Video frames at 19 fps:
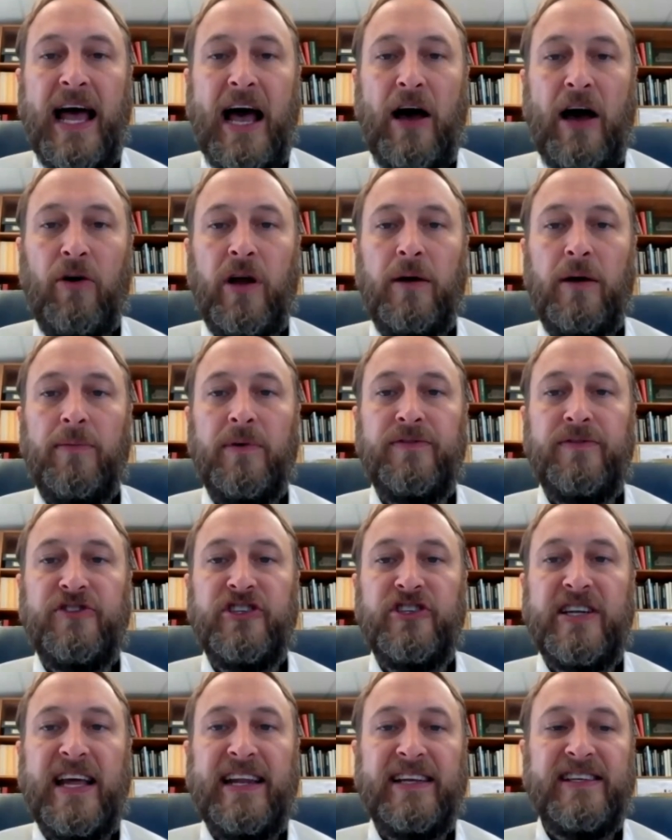outcome of
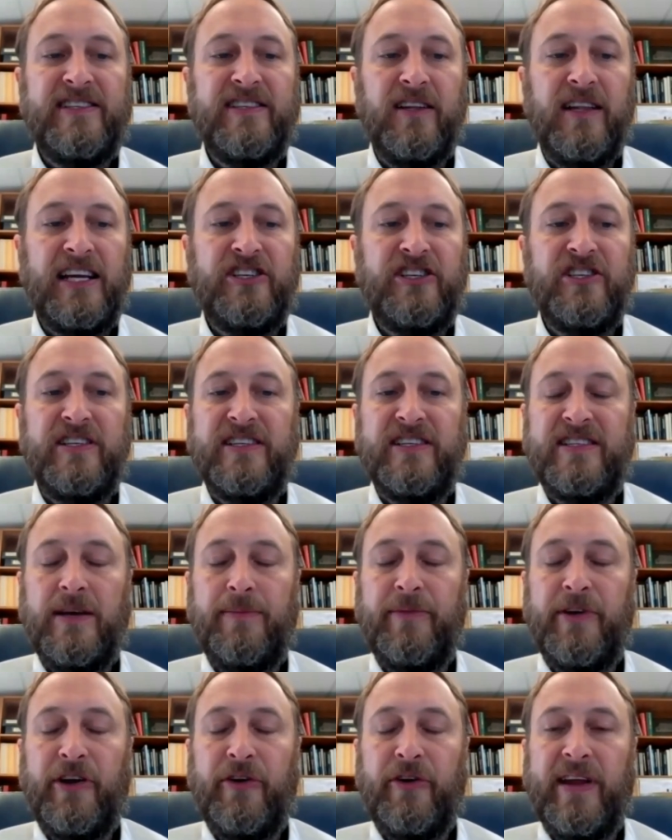genetic selection to
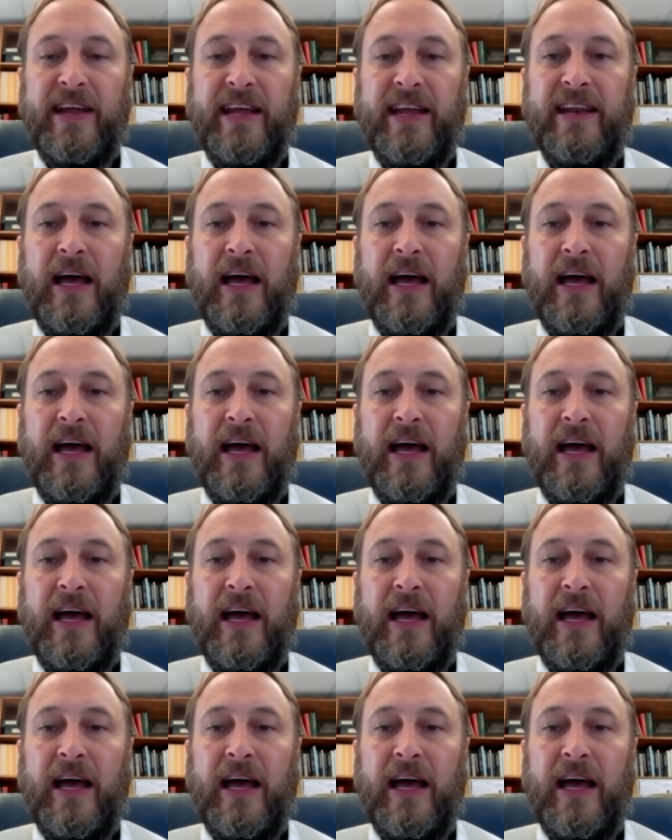some degree.